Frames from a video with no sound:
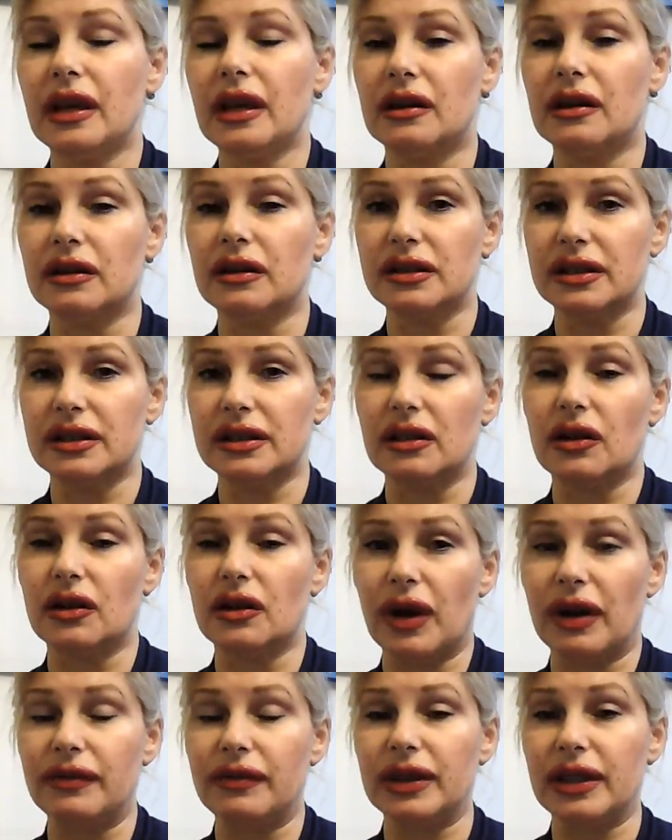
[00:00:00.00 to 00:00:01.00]
I'm still
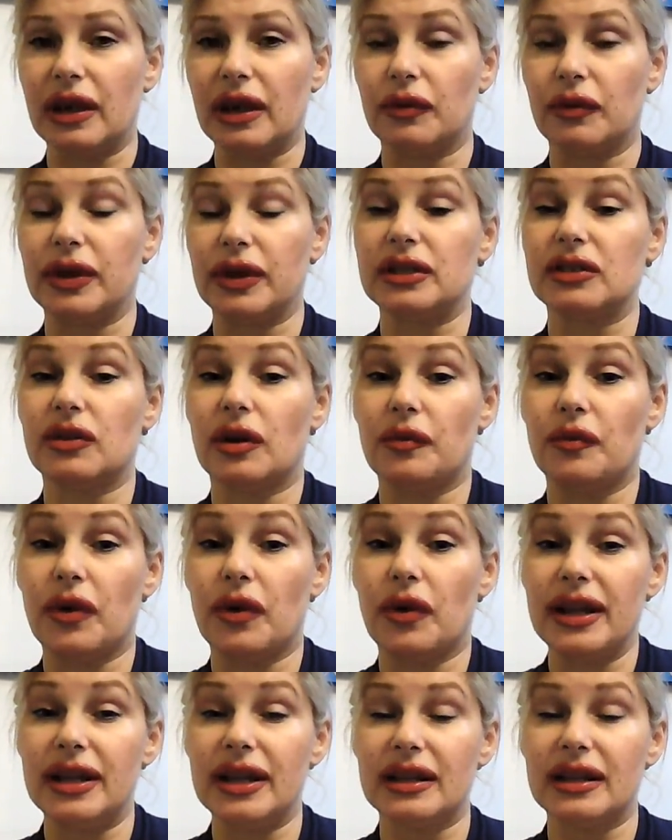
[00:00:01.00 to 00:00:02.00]
arriving that way, so I'm
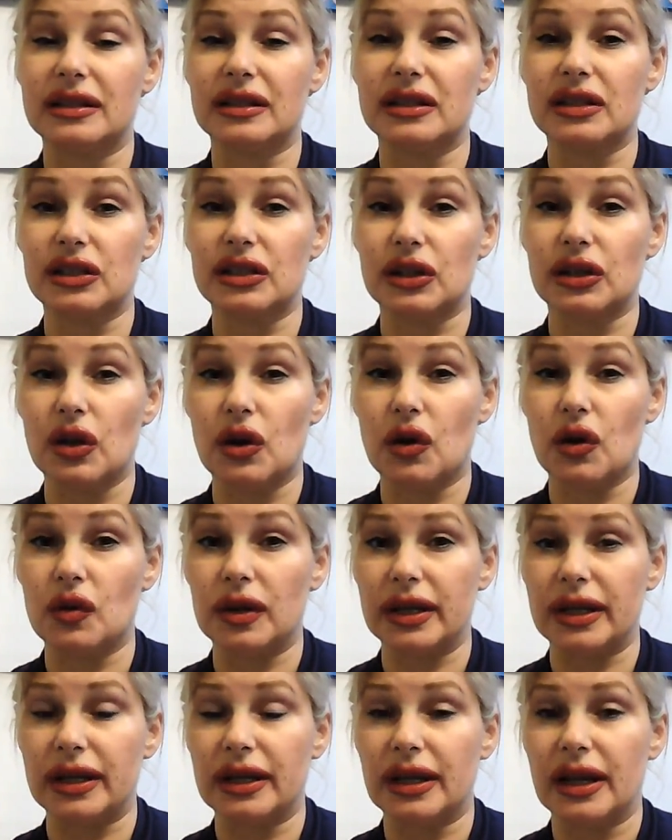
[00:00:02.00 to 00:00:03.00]
writing it
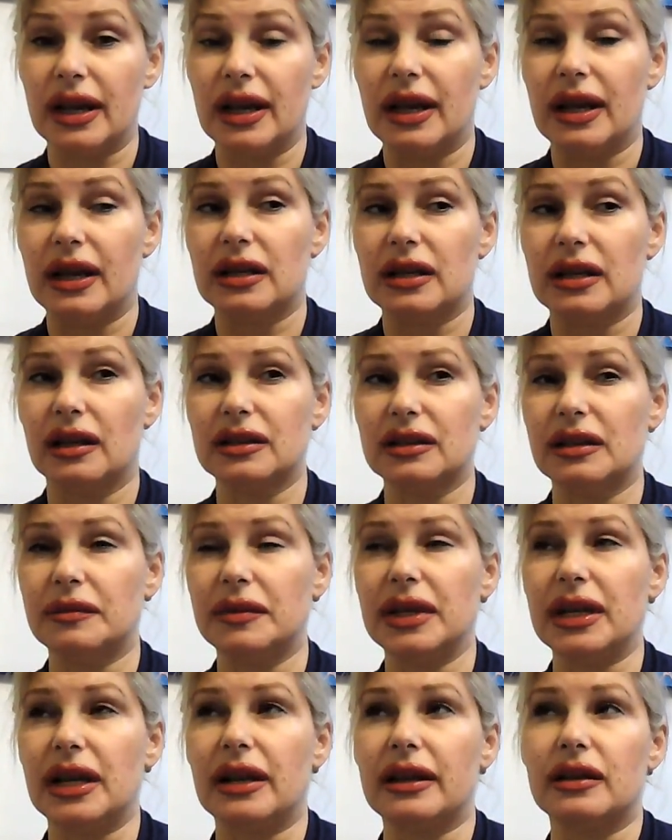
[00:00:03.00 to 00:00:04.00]
slowly. Not
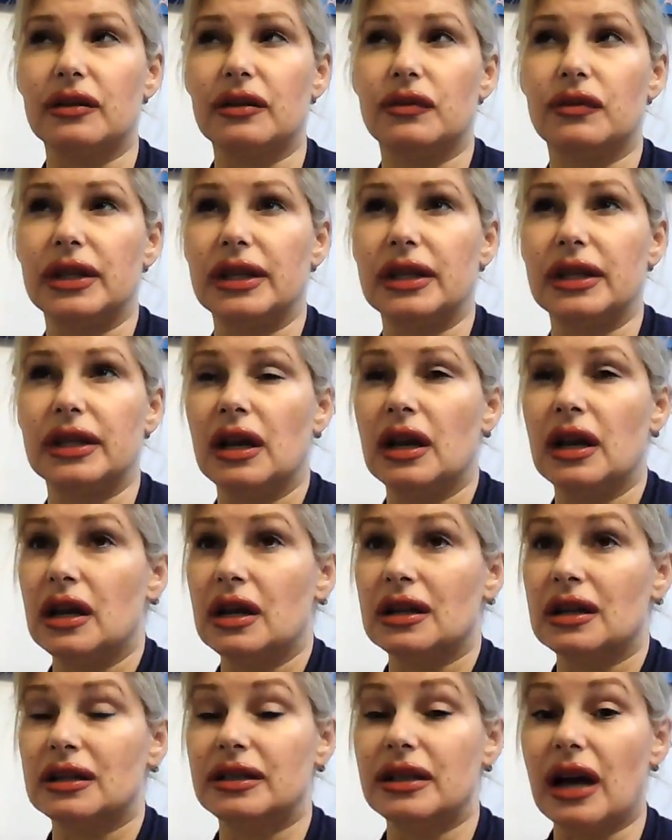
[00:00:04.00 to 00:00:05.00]
something I can really
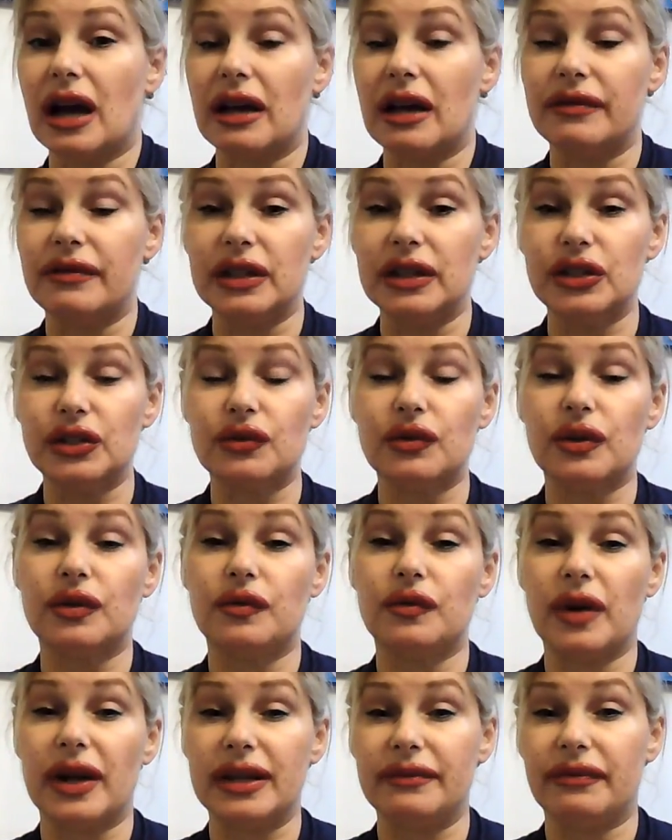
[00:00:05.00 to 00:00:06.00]
dive into and
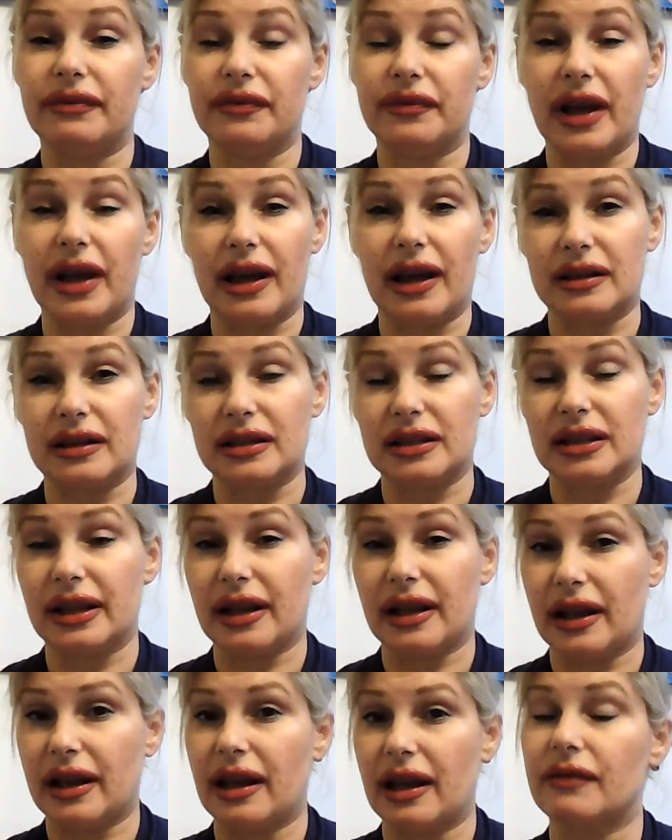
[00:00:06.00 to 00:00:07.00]
write fast like
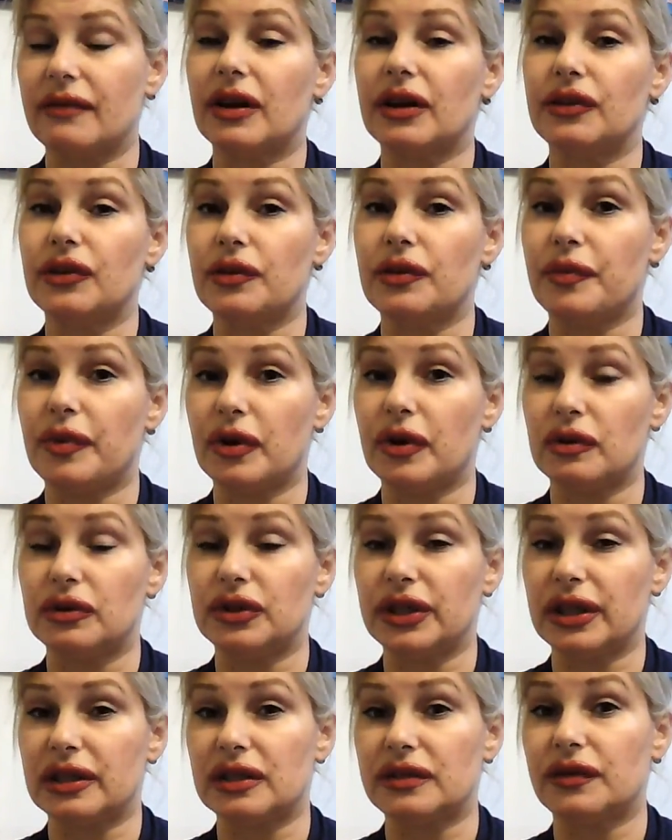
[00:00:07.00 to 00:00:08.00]
I have other
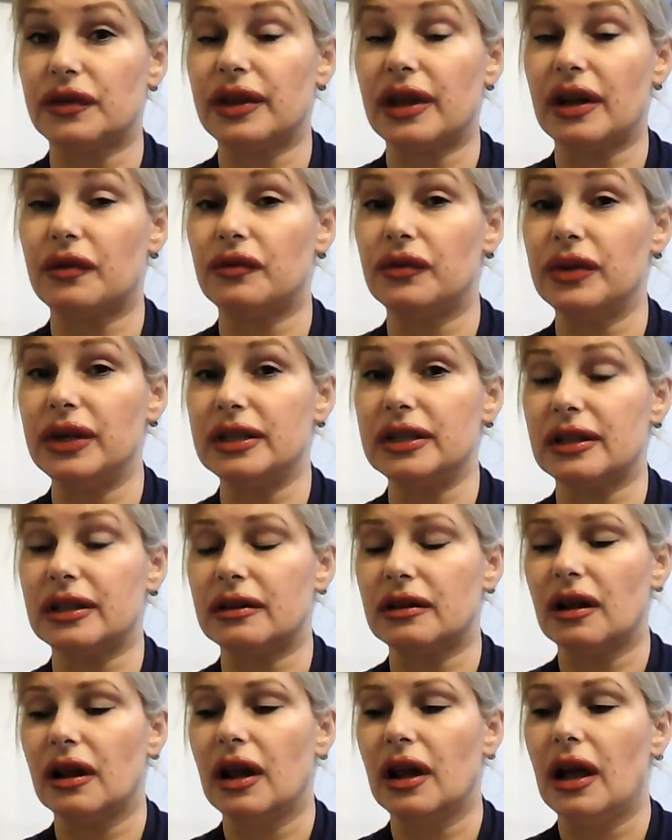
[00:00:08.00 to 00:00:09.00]
projects for that reason.